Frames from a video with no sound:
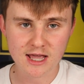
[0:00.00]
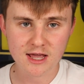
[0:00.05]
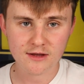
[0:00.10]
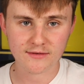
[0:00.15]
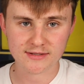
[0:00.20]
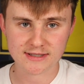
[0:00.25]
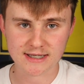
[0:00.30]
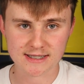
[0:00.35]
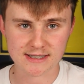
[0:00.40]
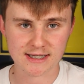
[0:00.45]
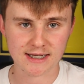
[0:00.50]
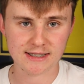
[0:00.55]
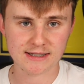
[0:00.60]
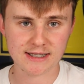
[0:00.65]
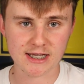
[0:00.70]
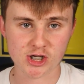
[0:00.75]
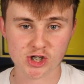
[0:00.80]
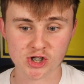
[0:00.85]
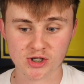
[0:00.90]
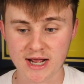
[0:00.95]
fantastic
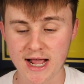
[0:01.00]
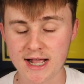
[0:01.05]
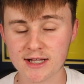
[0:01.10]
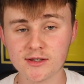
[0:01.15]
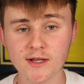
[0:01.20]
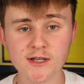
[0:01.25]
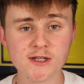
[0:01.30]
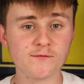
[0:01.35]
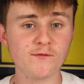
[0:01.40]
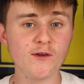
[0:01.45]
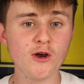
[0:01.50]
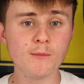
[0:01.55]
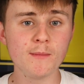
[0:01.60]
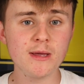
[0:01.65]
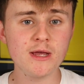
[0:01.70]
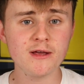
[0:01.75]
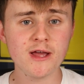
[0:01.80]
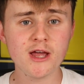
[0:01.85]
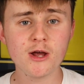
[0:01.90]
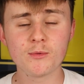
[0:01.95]
addition and does fill
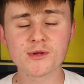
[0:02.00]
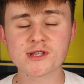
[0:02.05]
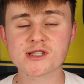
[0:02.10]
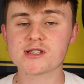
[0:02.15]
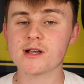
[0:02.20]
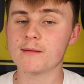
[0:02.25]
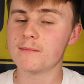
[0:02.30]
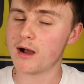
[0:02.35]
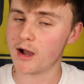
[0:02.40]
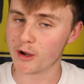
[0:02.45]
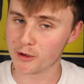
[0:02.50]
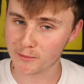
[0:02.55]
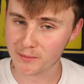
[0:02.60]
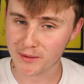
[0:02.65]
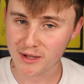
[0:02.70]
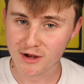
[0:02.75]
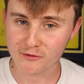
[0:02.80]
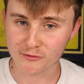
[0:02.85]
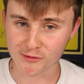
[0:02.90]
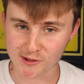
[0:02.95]
me with some hope
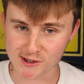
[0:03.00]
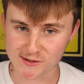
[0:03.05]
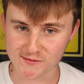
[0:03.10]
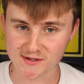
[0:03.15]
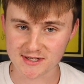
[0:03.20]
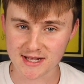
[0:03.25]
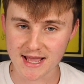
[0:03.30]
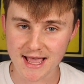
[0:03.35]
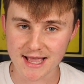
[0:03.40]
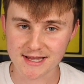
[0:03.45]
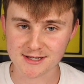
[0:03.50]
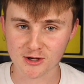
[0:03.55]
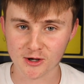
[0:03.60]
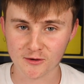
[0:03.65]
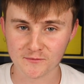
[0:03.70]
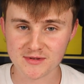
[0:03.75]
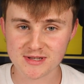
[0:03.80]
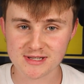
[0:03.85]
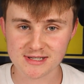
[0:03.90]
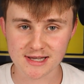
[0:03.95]
for Oxford ahead
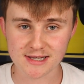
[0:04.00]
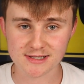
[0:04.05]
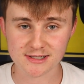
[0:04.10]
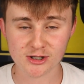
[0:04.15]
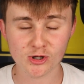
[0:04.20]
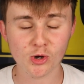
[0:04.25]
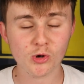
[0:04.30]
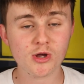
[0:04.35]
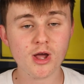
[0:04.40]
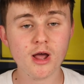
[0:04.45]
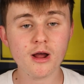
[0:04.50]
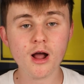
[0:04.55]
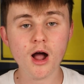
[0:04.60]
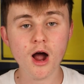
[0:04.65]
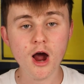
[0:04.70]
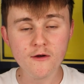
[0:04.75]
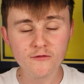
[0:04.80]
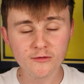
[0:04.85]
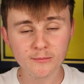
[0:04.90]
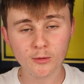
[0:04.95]
of the season. Not going
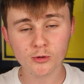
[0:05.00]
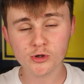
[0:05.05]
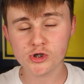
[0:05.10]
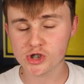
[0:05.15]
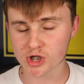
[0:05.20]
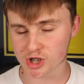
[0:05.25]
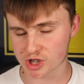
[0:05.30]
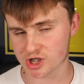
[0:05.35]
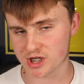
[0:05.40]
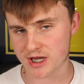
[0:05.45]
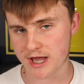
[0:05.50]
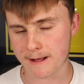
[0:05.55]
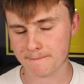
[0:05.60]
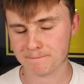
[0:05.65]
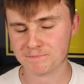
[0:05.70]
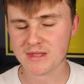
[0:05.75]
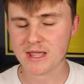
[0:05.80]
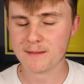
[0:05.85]
overboard just yet.